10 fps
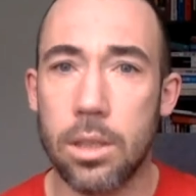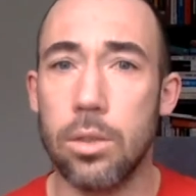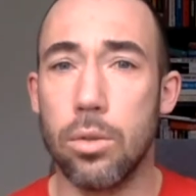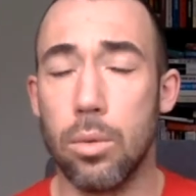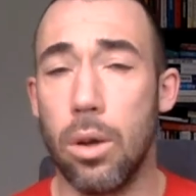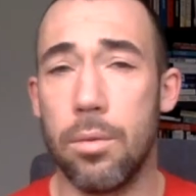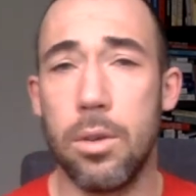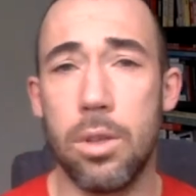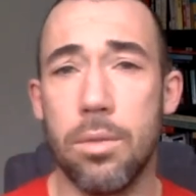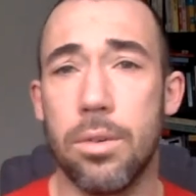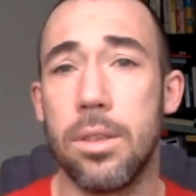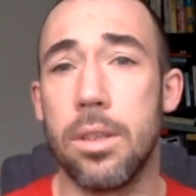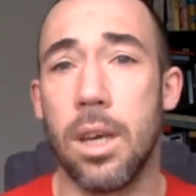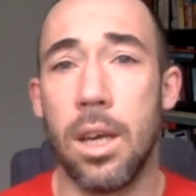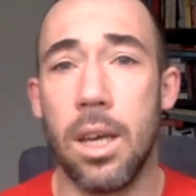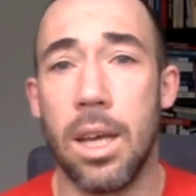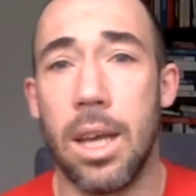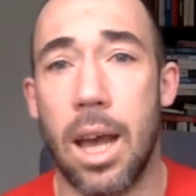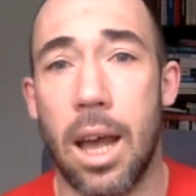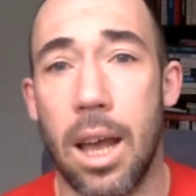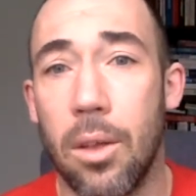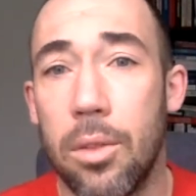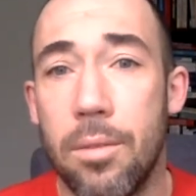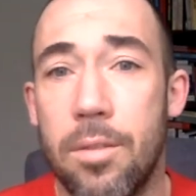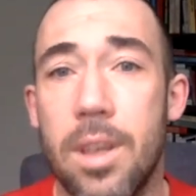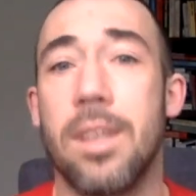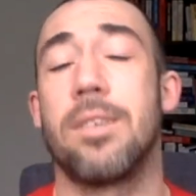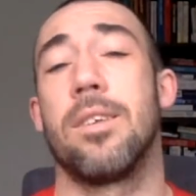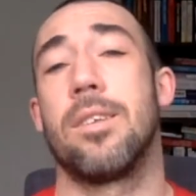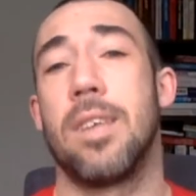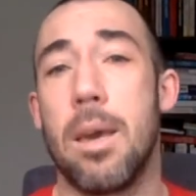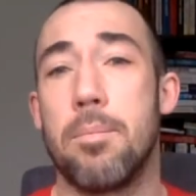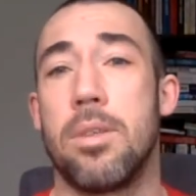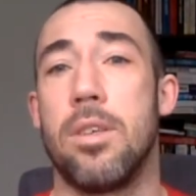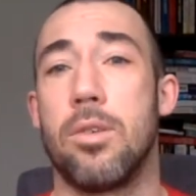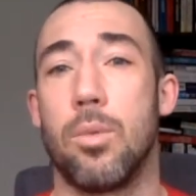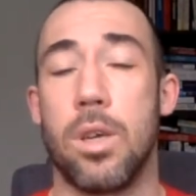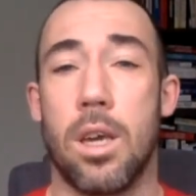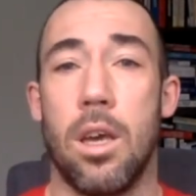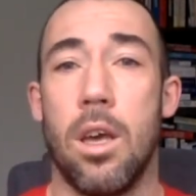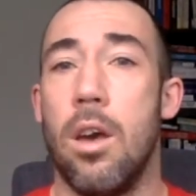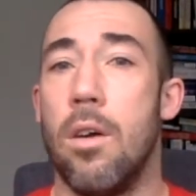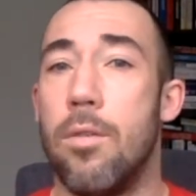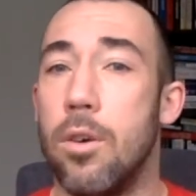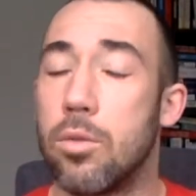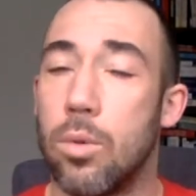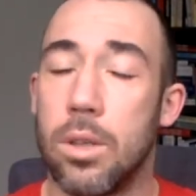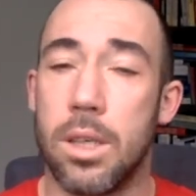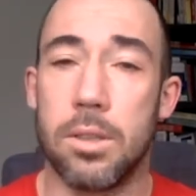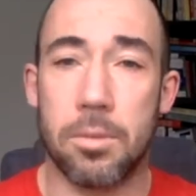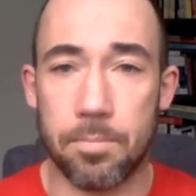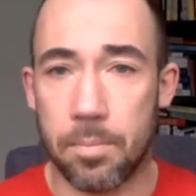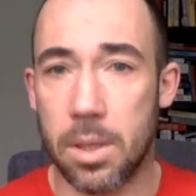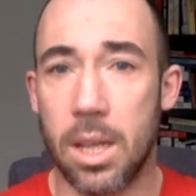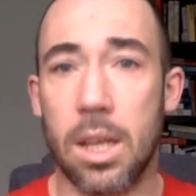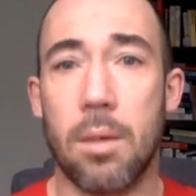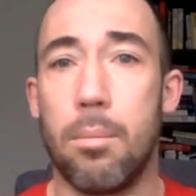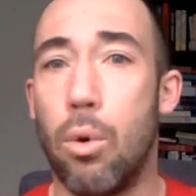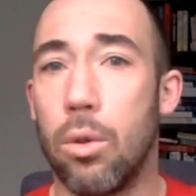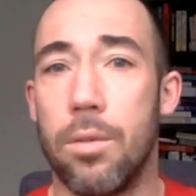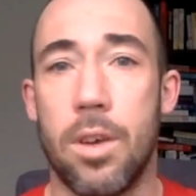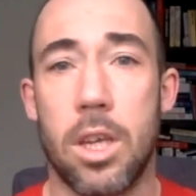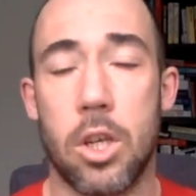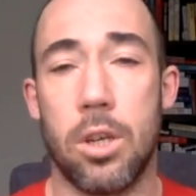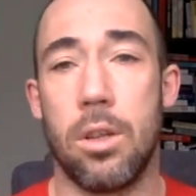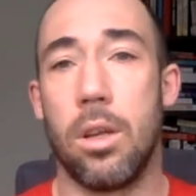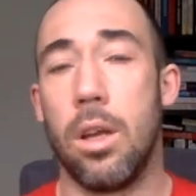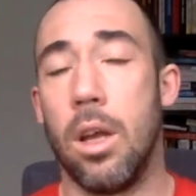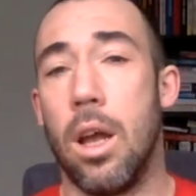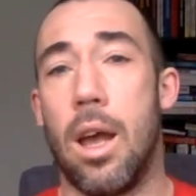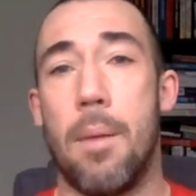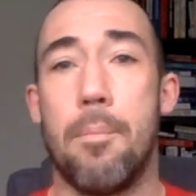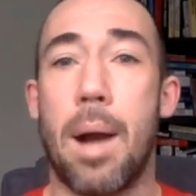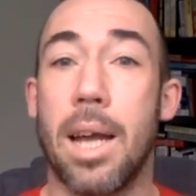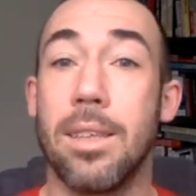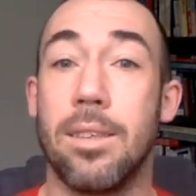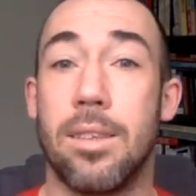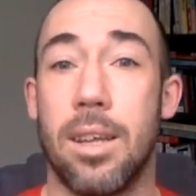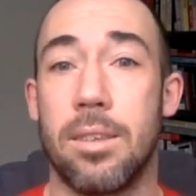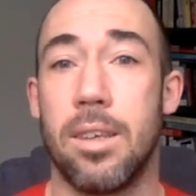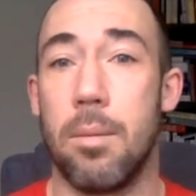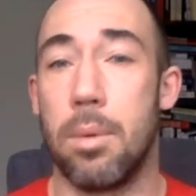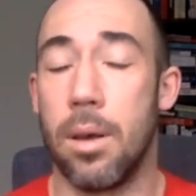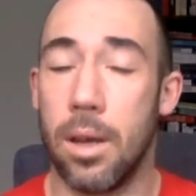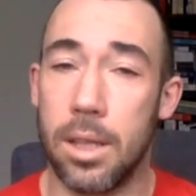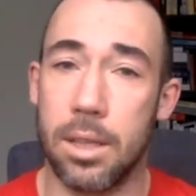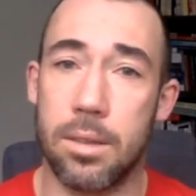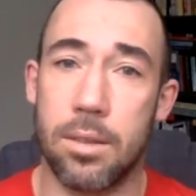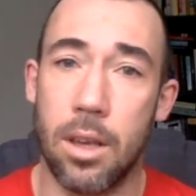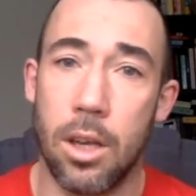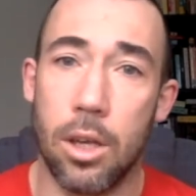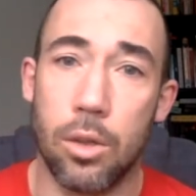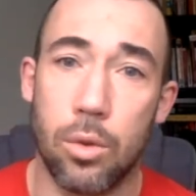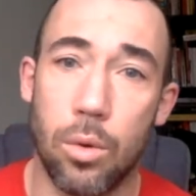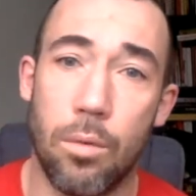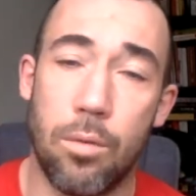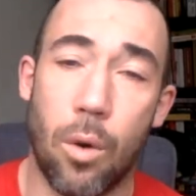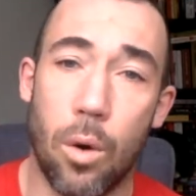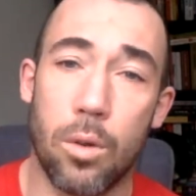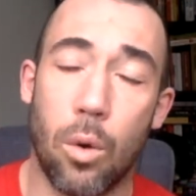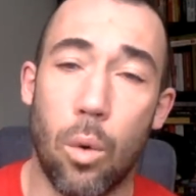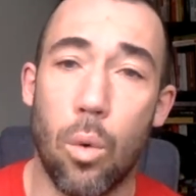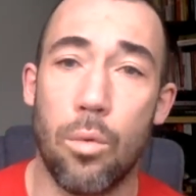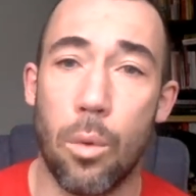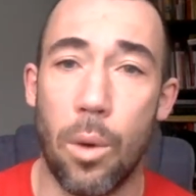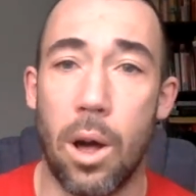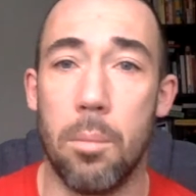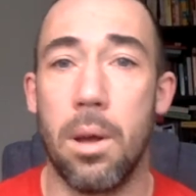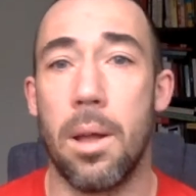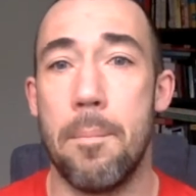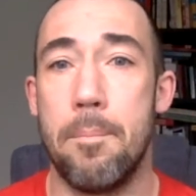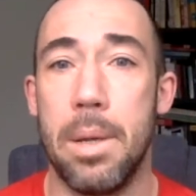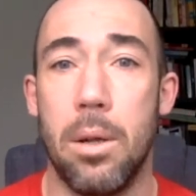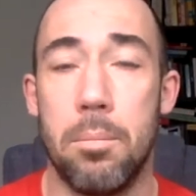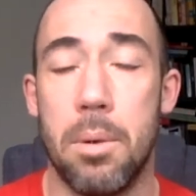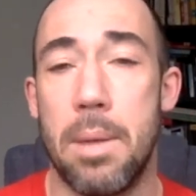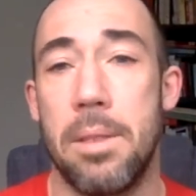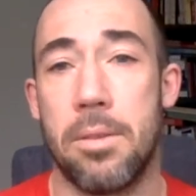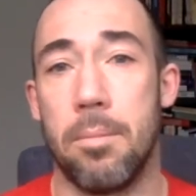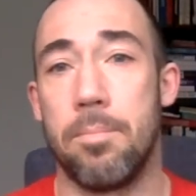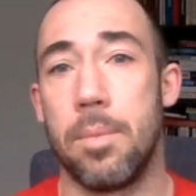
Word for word: So we've got a few different health and fitness tips this week. First one is kind of like a motivation and mindset tip, and it's to avoid overwhelm and build momentum.